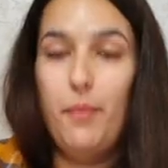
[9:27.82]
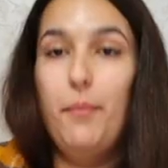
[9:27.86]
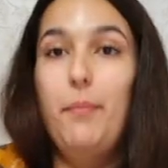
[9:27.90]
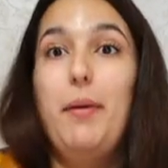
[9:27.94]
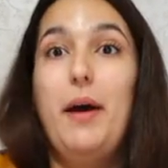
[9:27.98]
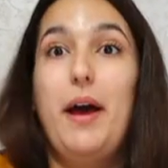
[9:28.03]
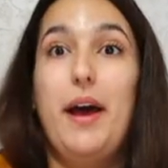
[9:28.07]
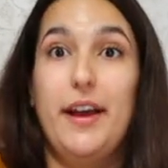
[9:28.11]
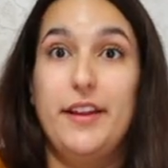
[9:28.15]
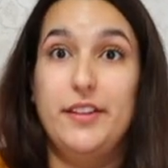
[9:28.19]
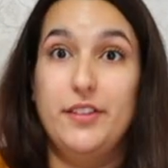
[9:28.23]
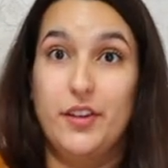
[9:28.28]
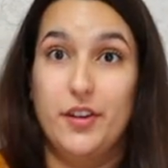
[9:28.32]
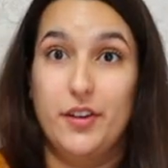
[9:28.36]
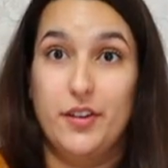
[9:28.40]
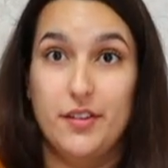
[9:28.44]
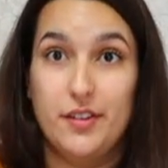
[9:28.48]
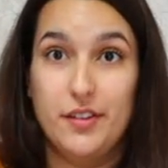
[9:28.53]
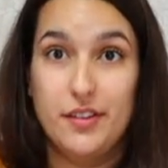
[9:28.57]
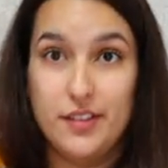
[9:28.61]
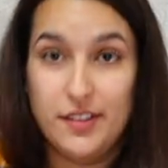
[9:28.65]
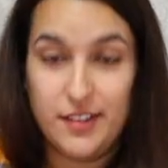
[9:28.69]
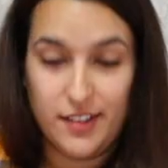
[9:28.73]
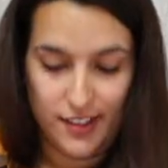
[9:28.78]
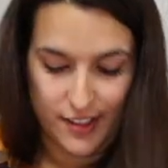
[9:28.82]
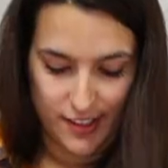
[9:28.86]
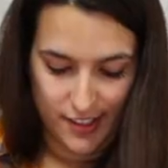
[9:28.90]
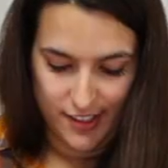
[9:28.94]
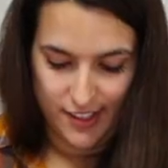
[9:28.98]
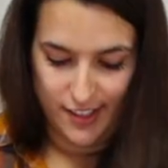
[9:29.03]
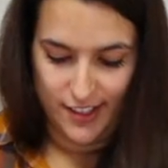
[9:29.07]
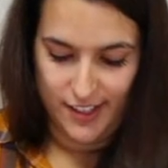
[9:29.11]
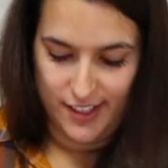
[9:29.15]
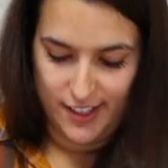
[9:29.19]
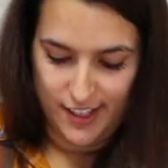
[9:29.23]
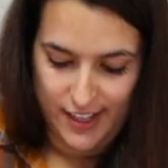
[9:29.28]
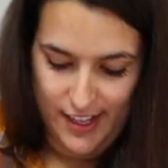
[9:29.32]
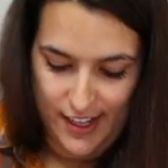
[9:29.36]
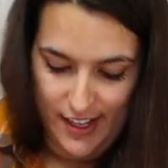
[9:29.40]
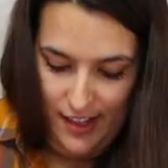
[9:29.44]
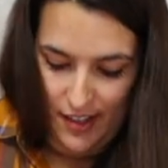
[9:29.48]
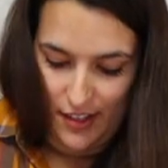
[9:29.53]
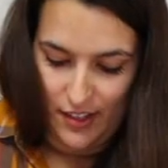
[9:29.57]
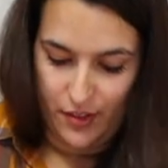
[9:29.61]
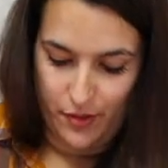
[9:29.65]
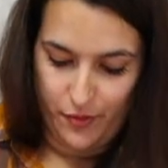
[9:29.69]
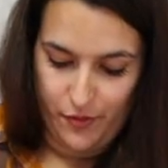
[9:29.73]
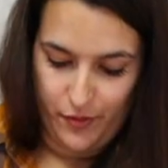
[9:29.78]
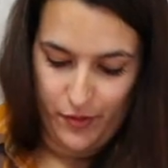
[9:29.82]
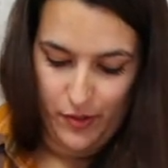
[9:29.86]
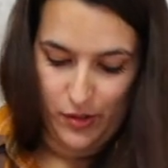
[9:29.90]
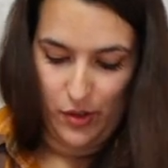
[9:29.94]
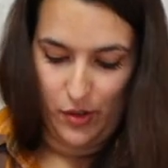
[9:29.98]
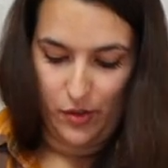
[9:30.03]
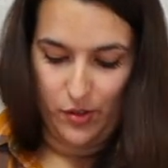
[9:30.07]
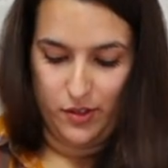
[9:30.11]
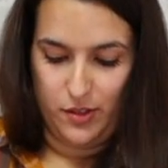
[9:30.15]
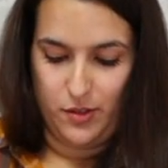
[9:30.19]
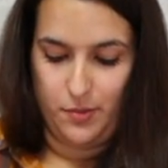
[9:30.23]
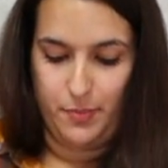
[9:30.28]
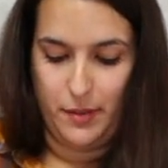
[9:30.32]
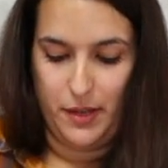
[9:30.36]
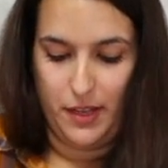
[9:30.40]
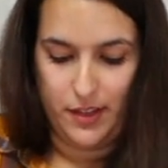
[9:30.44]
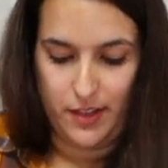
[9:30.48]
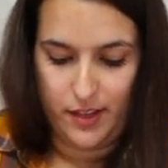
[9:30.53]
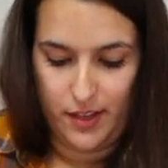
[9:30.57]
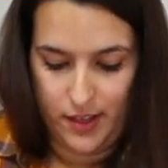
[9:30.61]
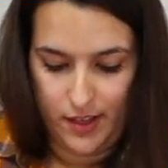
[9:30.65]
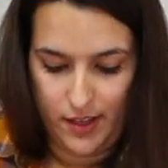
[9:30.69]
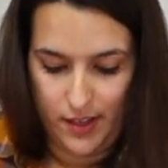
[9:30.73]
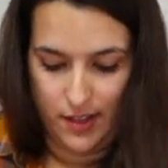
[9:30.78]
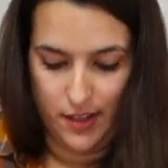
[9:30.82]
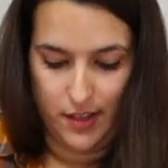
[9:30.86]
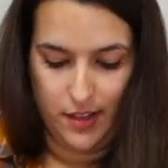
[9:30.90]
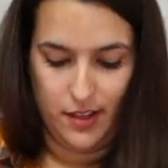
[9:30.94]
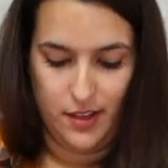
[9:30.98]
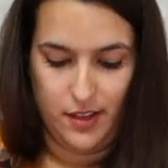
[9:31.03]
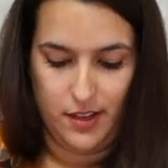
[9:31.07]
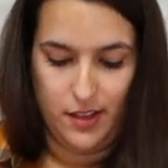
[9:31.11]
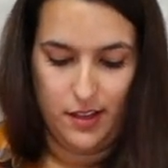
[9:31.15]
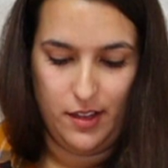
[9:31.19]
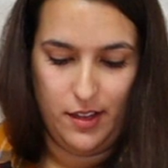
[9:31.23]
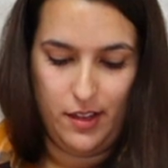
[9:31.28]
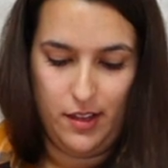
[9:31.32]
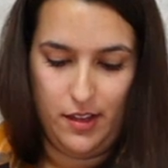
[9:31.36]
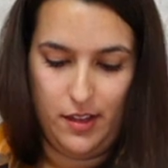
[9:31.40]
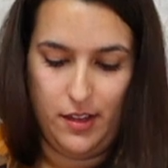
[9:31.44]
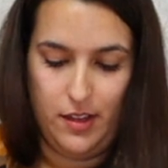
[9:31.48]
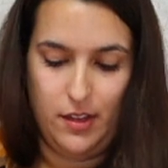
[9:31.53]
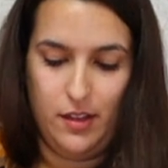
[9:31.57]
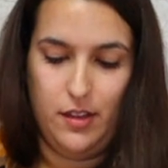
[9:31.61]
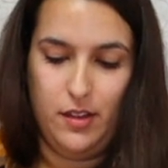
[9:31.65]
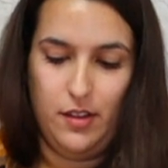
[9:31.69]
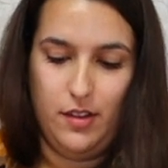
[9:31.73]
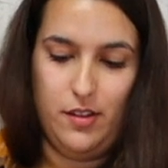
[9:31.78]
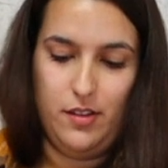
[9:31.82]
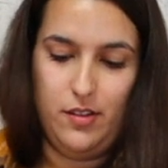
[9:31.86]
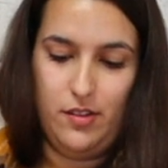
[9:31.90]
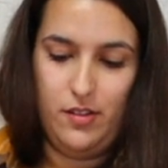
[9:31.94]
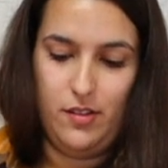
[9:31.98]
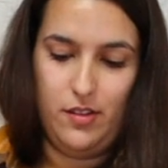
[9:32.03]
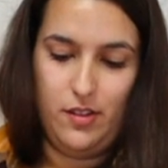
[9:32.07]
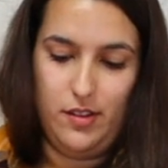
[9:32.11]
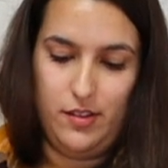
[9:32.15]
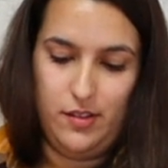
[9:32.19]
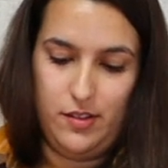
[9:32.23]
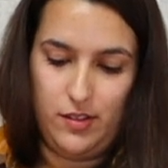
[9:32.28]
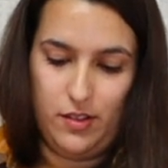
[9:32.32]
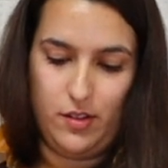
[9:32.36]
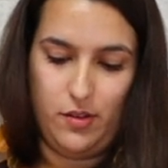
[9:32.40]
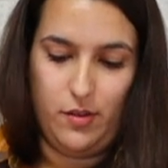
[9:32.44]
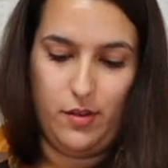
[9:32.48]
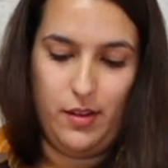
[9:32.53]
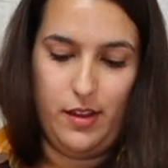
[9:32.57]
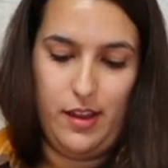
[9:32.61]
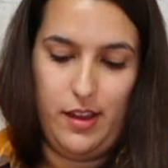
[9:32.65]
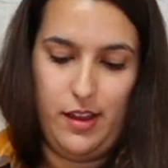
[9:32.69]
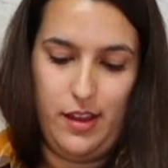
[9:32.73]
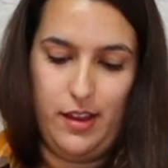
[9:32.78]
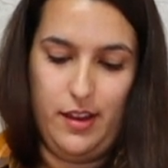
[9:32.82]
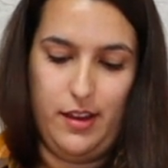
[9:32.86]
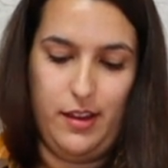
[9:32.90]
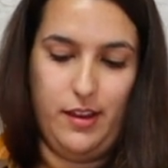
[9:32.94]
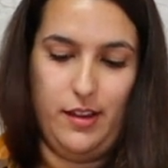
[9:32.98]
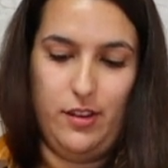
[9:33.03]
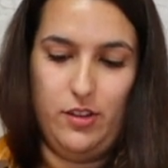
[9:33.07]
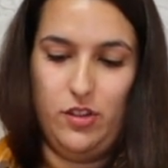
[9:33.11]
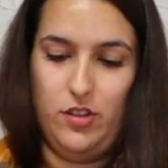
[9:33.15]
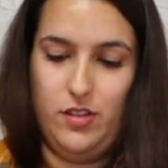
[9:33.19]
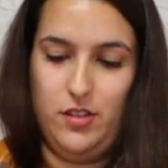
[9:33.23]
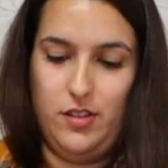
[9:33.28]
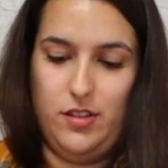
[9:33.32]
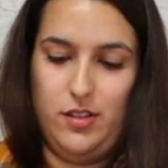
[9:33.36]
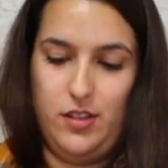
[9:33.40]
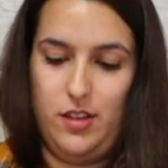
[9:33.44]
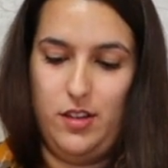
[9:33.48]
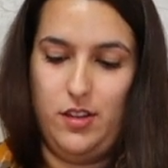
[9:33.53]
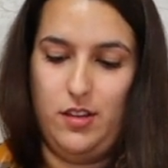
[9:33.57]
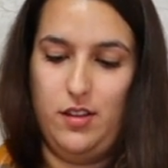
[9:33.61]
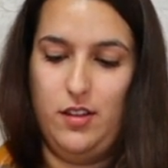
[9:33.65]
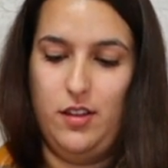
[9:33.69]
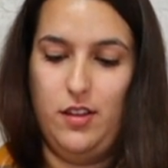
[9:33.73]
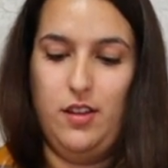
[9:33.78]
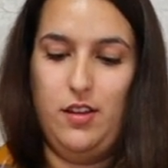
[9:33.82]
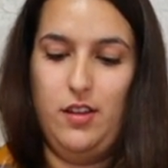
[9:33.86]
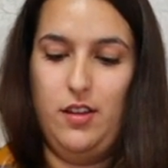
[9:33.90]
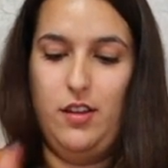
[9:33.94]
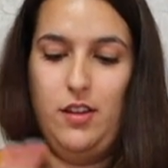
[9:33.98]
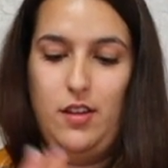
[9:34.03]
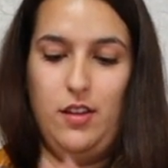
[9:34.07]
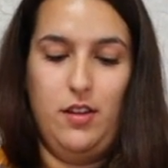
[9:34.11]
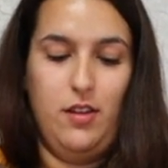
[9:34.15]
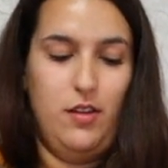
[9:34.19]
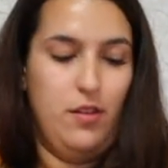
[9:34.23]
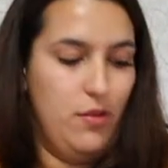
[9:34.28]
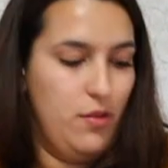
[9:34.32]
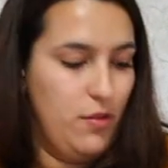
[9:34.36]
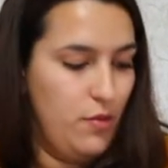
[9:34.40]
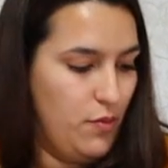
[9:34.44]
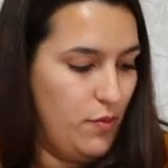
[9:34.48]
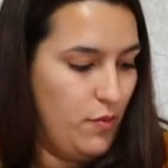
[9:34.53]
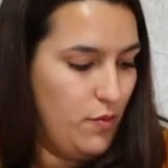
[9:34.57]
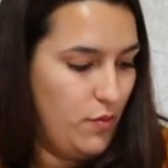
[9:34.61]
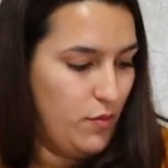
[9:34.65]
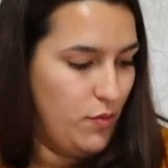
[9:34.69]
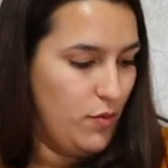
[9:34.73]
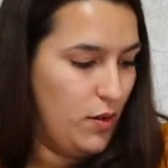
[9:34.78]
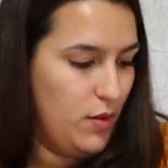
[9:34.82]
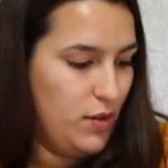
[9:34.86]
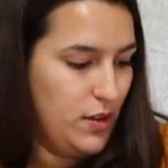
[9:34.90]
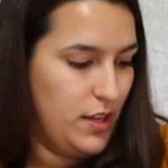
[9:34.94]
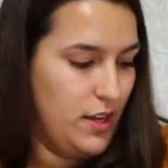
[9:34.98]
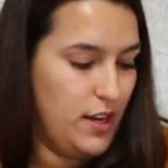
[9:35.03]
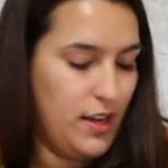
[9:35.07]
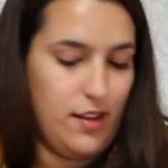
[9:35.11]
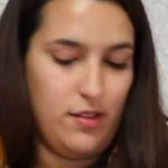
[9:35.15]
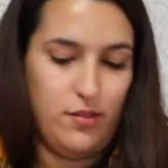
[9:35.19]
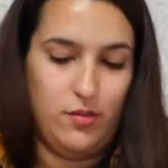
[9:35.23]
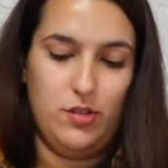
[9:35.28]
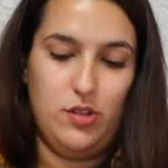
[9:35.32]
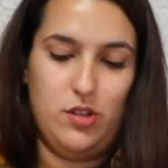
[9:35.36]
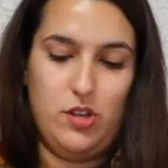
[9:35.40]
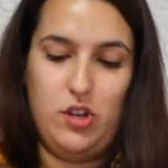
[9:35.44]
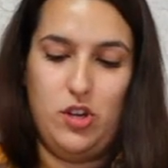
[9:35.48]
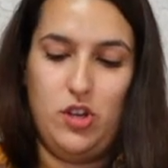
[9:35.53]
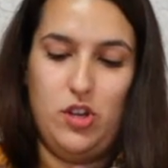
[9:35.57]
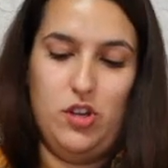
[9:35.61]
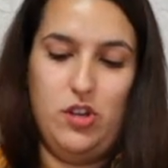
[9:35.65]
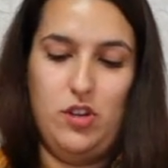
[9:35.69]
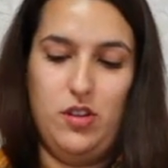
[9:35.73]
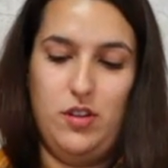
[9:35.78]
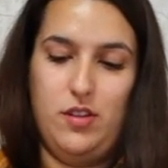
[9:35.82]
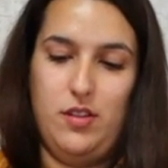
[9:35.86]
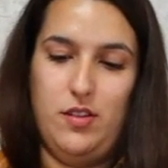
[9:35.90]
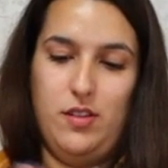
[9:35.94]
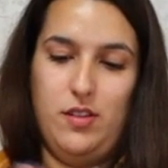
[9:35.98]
pie dough, so to speak. Let's go ahead and just roll it out.